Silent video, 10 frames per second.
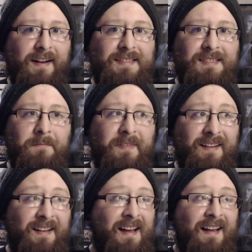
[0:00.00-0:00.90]
It's
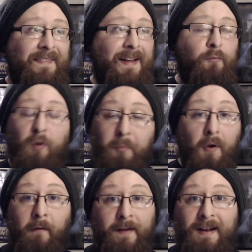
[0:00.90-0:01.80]
something that we're
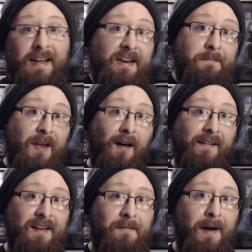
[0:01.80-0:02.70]
probably going to end up
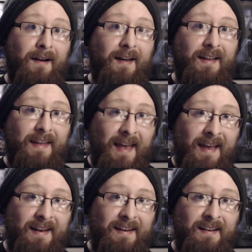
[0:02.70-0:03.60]
talking about
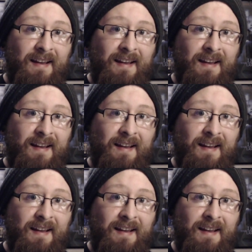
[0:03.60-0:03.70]
again.